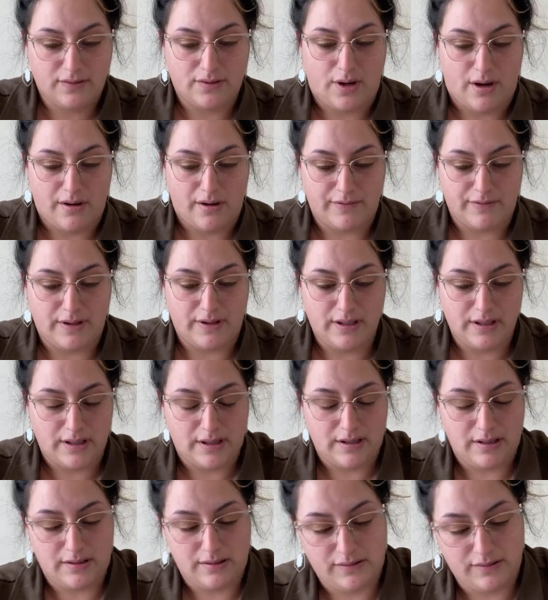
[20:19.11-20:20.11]
Coffee
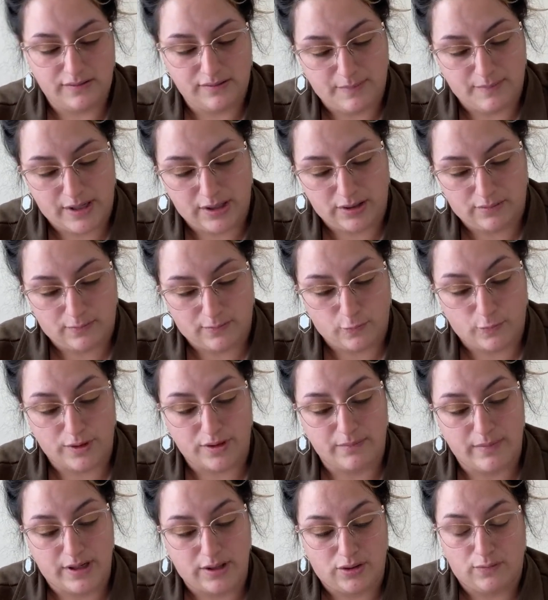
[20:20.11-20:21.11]
is my one of
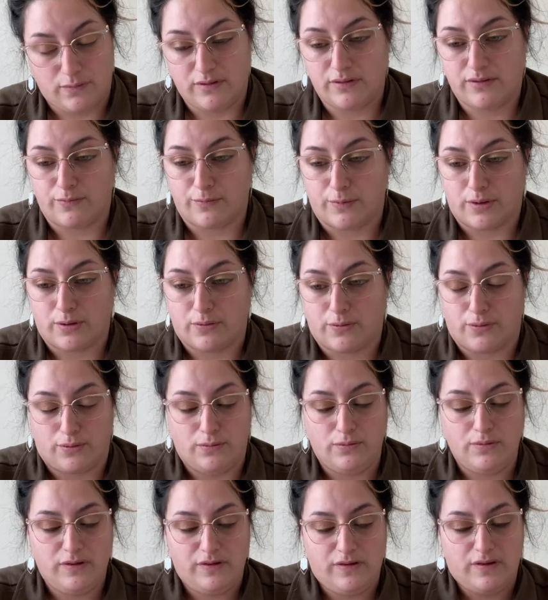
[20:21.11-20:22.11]
my newest
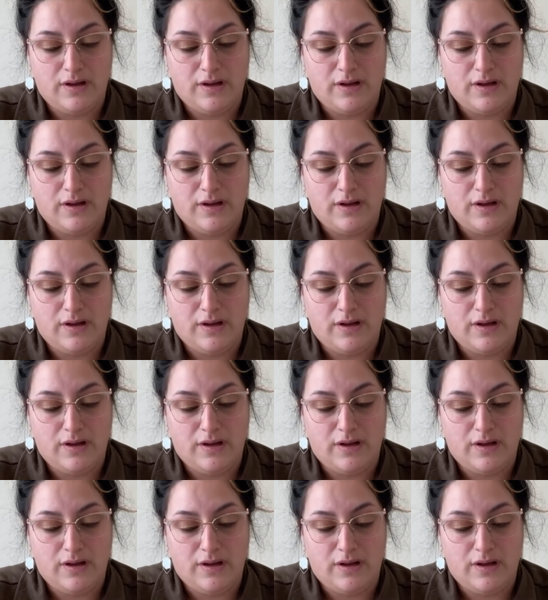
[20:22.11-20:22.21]
recruits.